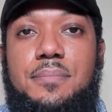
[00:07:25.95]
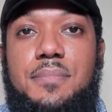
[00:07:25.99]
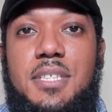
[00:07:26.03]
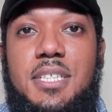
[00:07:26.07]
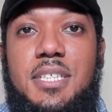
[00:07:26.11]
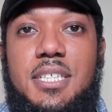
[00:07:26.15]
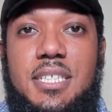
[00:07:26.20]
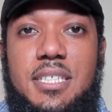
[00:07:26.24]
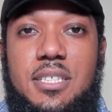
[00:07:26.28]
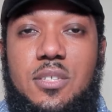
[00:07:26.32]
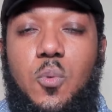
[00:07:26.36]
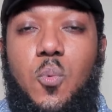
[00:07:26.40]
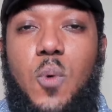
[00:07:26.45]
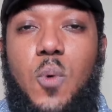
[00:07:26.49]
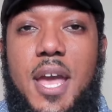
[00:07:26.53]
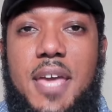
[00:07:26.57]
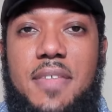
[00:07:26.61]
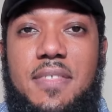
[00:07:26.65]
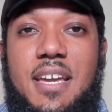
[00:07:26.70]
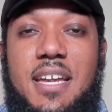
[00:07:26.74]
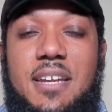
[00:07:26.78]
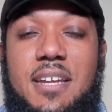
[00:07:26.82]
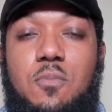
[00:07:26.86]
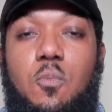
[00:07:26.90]
The way
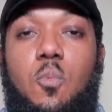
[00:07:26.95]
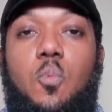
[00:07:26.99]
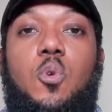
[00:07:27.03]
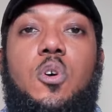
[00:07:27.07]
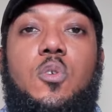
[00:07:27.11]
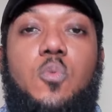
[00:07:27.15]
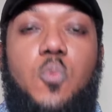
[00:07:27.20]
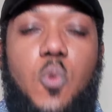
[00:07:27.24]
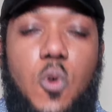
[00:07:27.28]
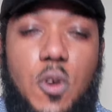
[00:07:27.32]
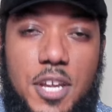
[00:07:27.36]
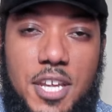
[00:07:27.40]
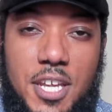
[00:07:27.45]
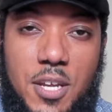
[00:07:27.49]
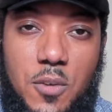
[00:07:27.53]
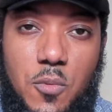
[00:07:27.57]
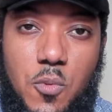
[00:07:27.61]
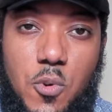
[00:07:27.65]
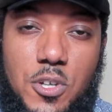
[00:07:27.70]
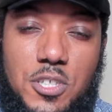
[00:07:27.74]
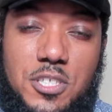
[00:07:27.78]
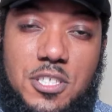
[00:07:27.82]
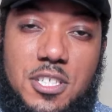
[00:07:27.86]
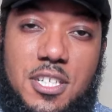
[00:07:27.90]
that woodworking
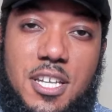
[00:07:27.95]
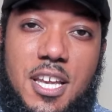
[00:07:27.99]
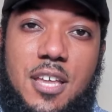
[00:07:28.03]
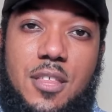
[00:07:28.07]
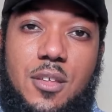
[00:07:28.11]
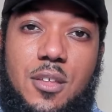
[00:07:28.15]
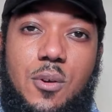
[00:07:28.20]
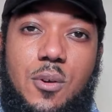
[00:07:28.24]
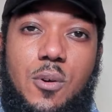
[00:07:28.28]
works together,